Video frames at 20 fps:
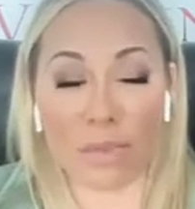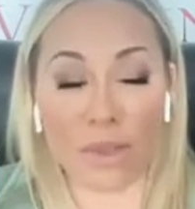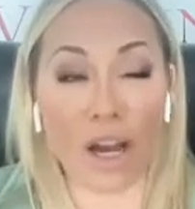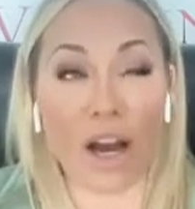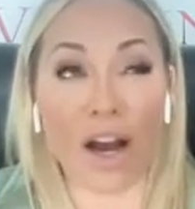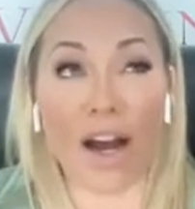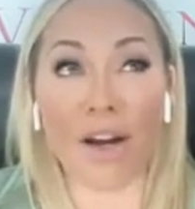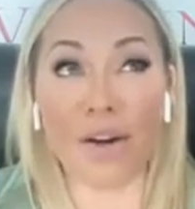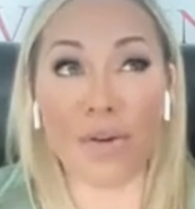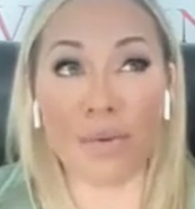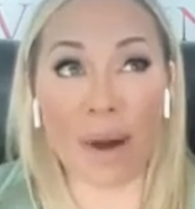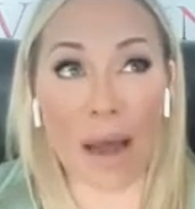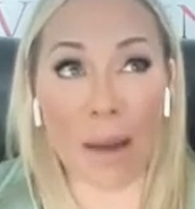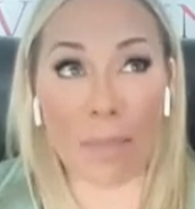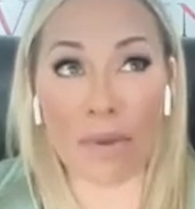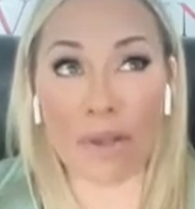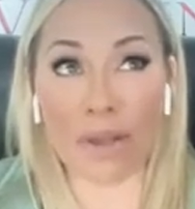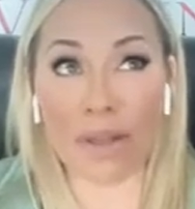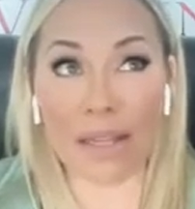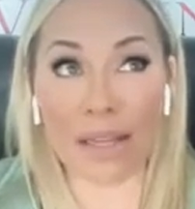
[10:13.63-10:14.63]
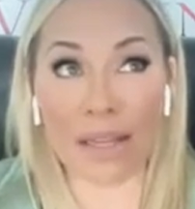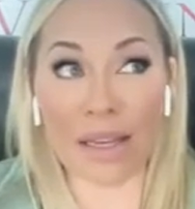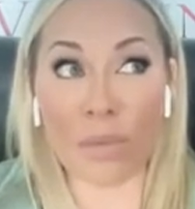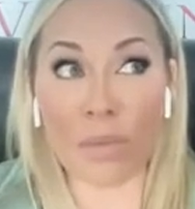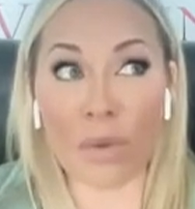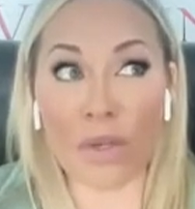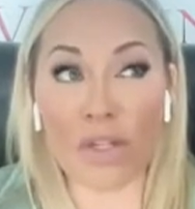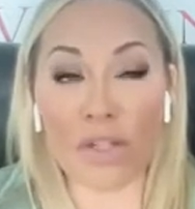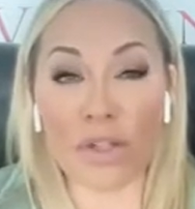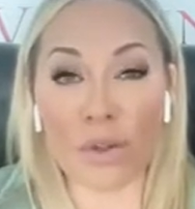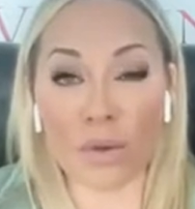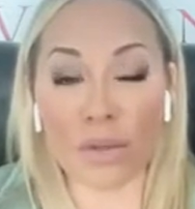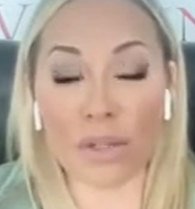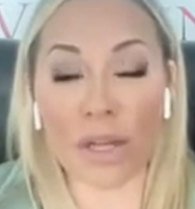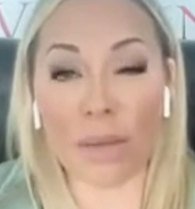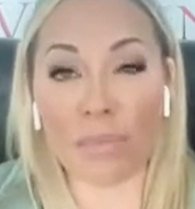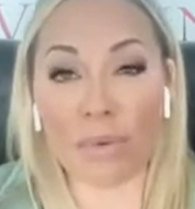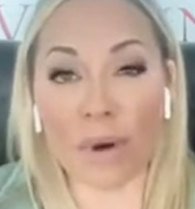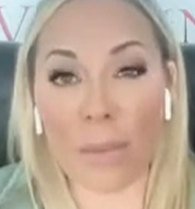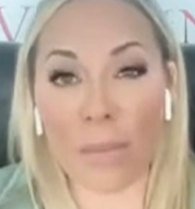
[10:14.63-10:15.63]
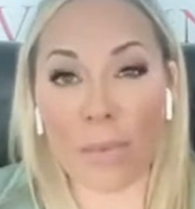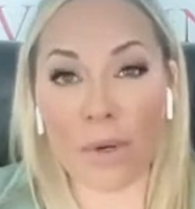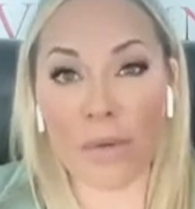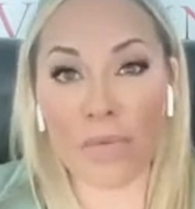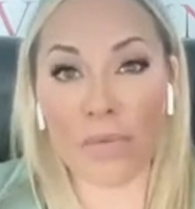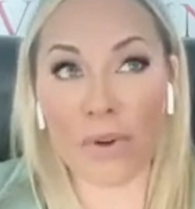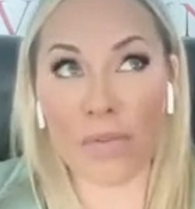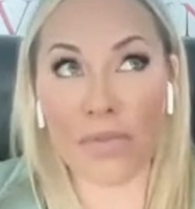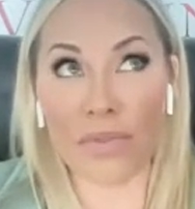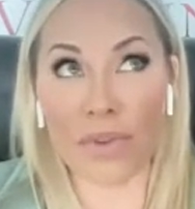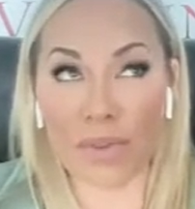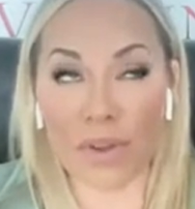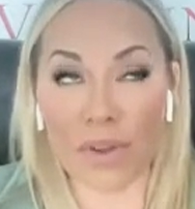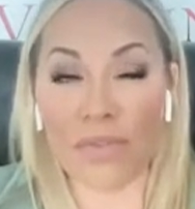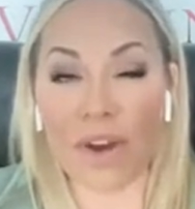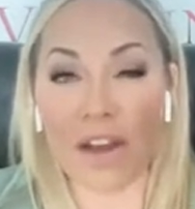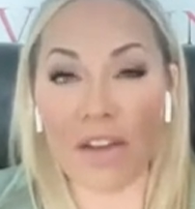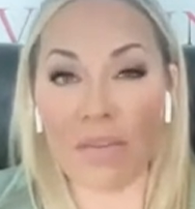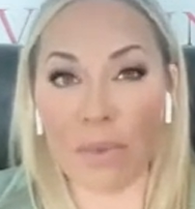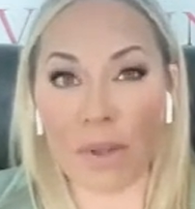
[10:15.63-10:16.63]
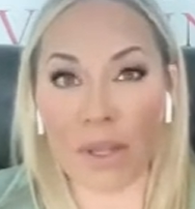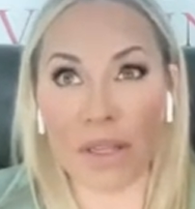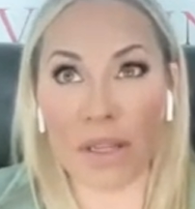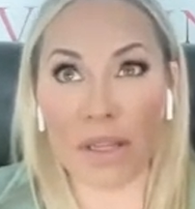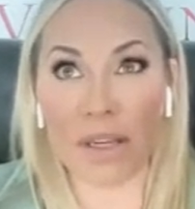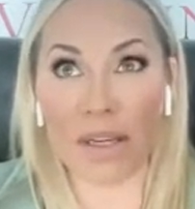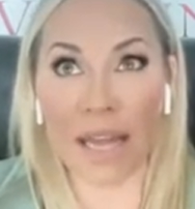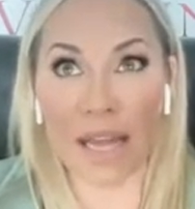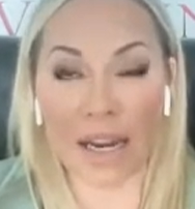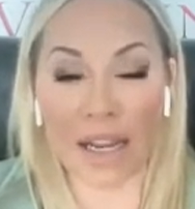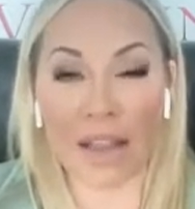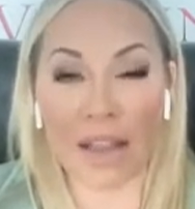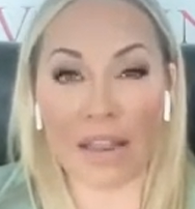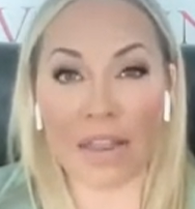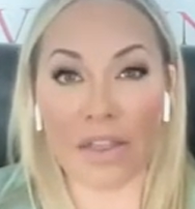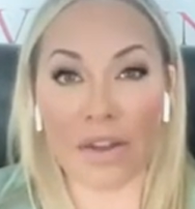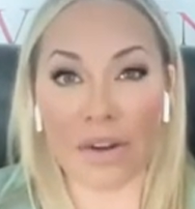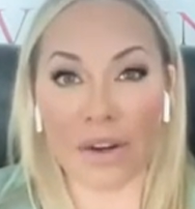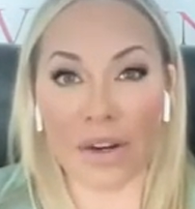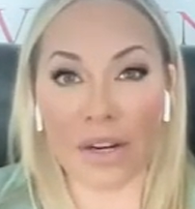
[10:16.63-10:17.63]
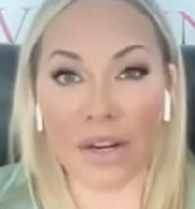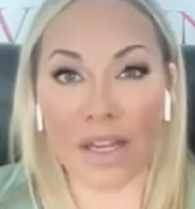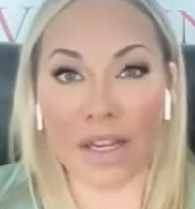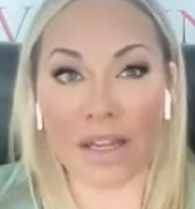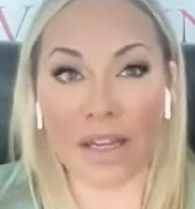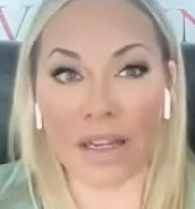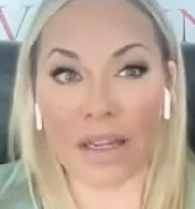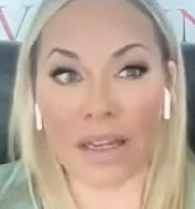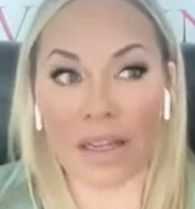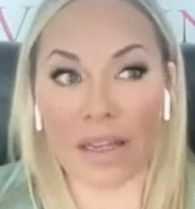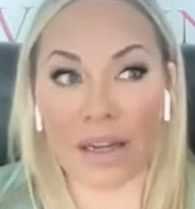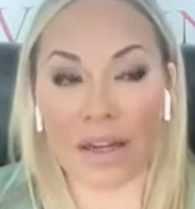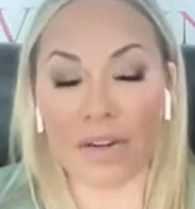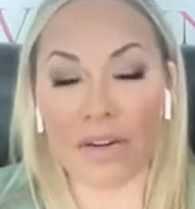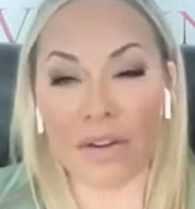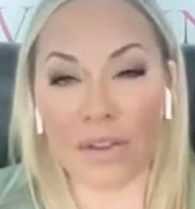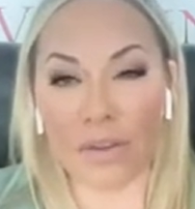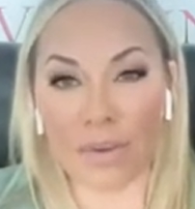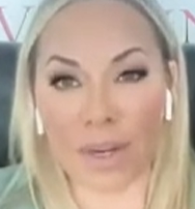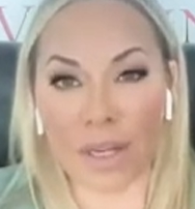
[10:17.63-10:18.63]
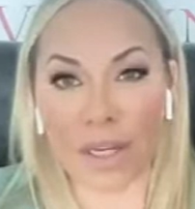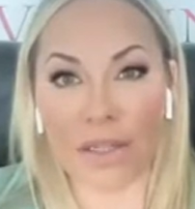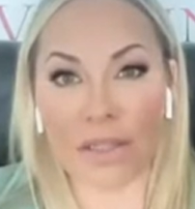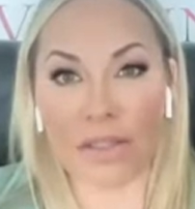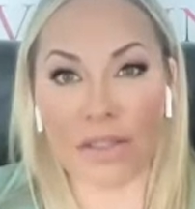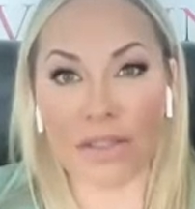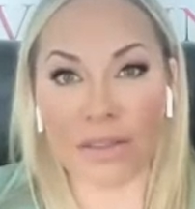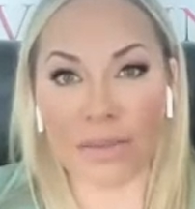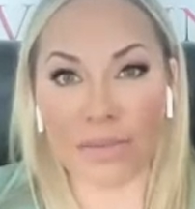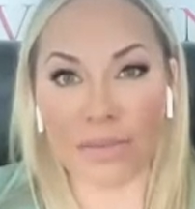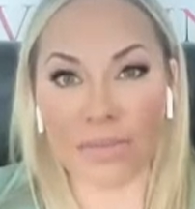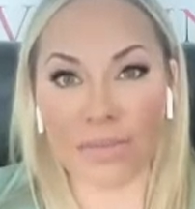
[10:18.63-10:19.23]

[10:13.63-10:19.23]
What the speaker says: beyond rapidly. And we sold that property for 55 million, netting 30 in under 3 years.